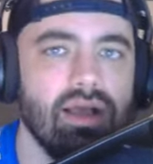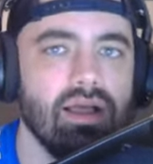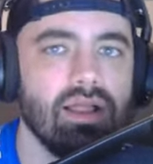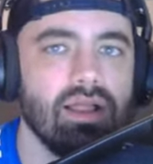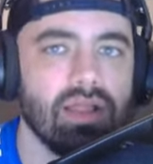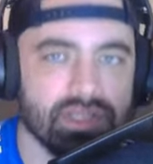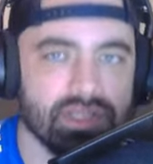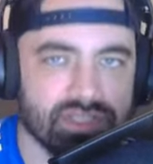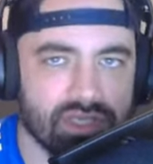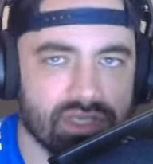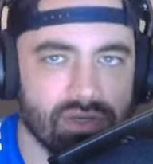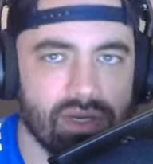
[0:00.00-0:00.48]

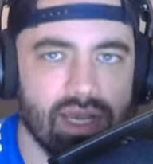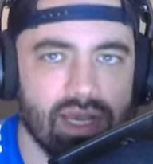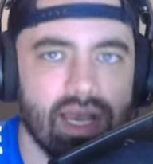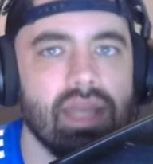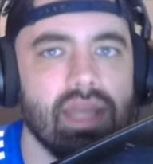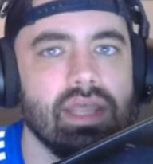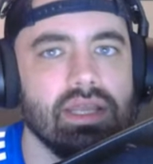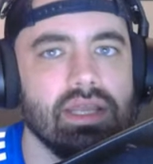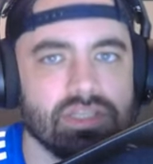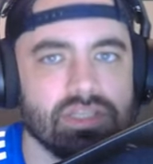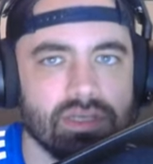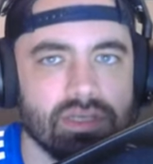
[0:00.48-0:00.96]
Let's go
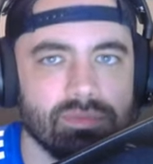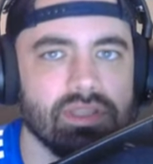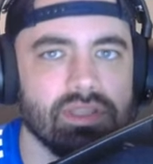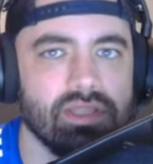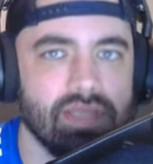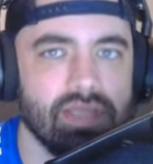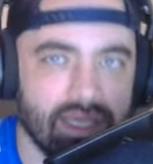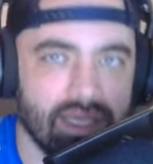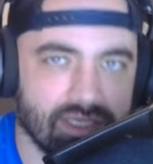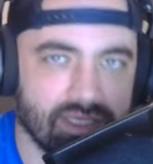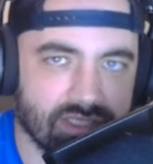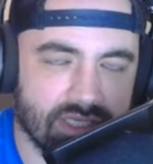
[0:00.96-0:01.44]
ahead and jump to the
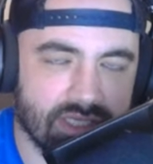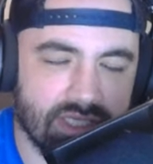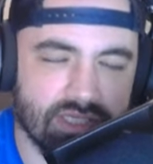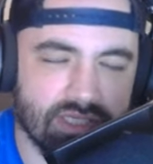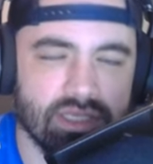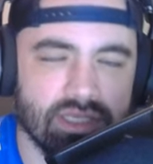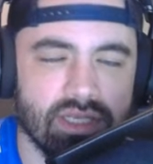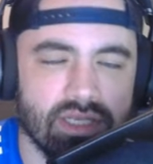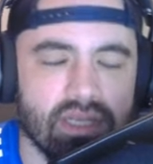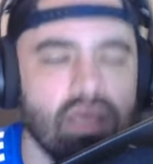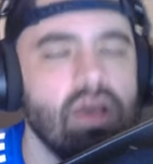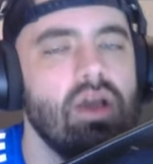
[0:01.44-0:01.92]
next
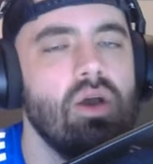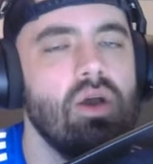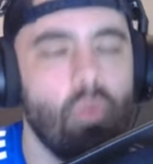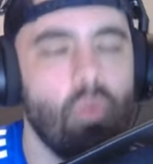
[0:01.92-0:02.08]
season.